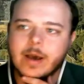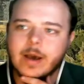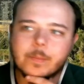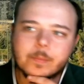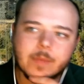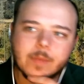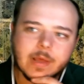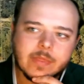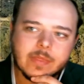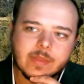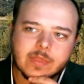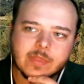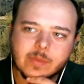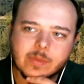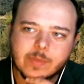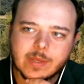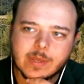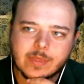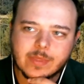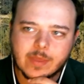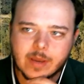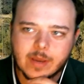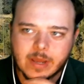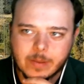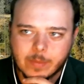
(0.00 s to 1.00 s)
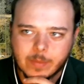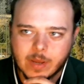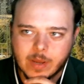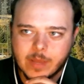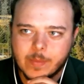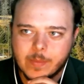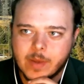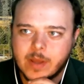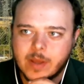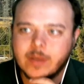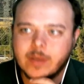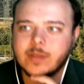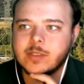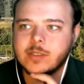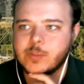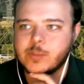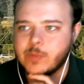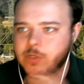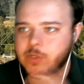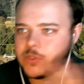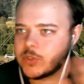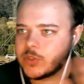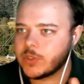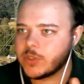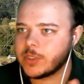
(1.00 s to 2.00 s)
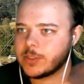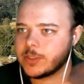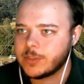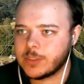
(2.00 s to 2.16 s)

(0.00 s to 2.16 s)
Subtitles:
I think the big thing on my mind, especially